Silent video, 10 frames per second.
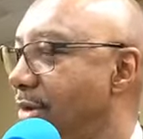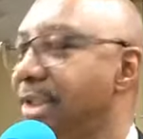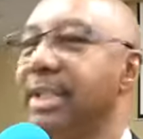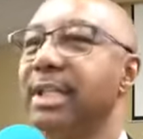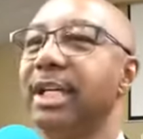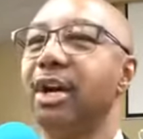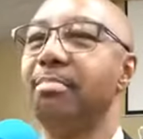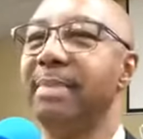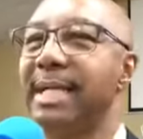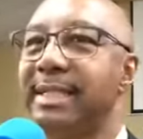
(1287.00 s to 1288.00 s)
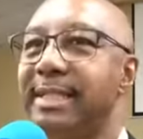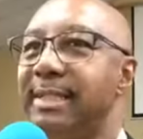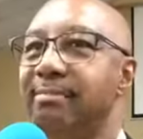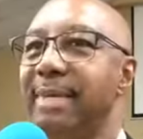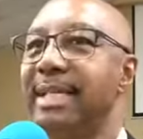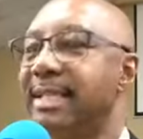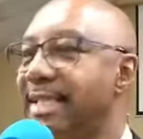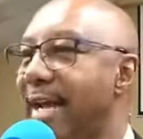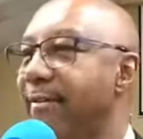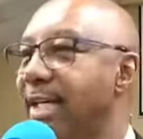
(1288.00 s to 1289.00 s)
She's in her mid, mid
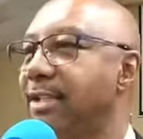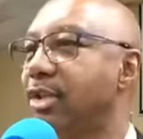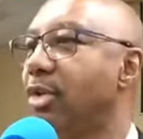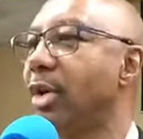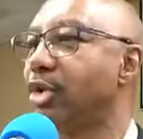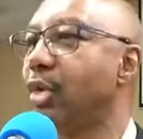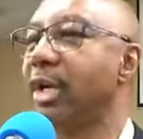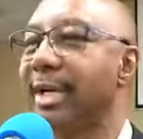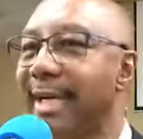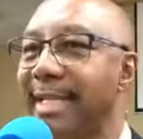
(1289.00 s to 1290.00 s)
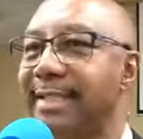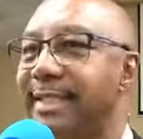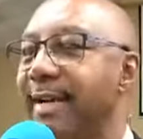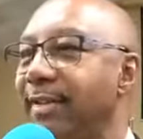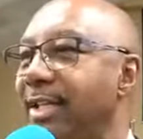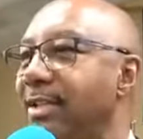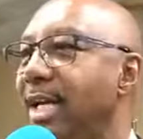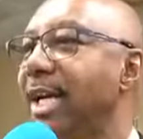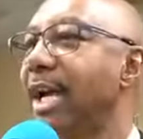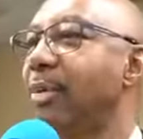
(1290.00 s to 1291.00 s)
70s, going toward her late
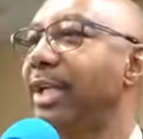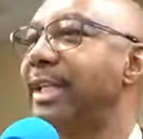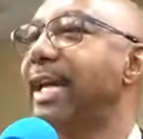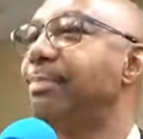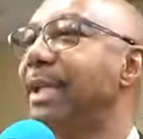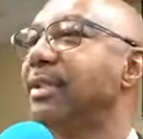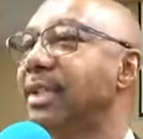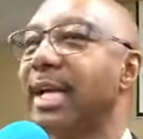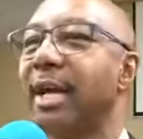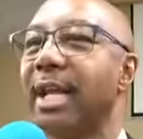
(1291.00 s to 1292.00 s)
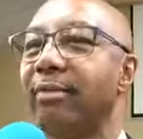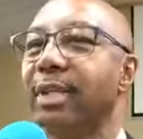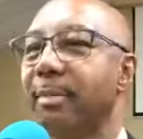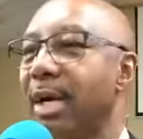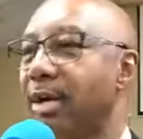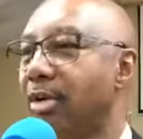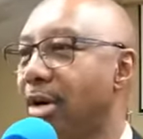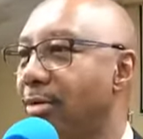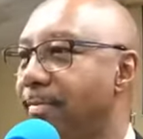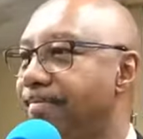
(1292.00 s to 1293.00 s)
70s, and we take pictures together every time I go
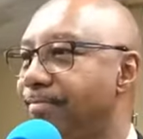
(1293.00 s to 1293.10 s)
home.